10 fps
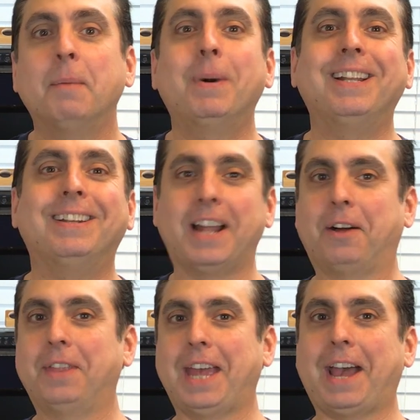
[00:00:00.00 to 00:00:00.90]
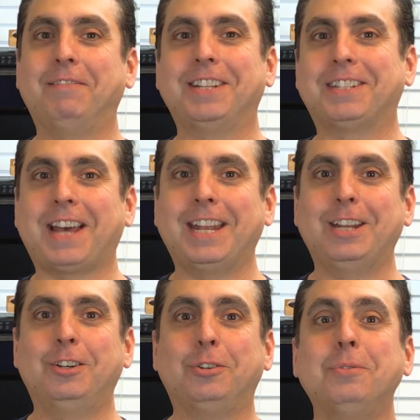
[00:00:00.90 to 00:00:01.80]
but now they have
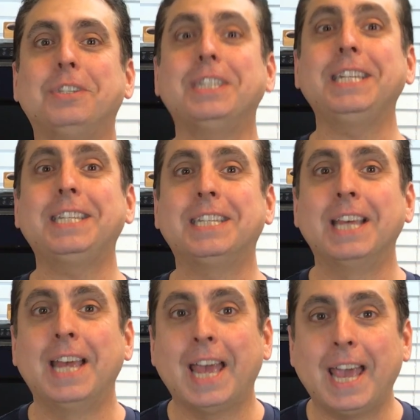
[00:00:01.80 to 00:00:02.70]
decided to cease,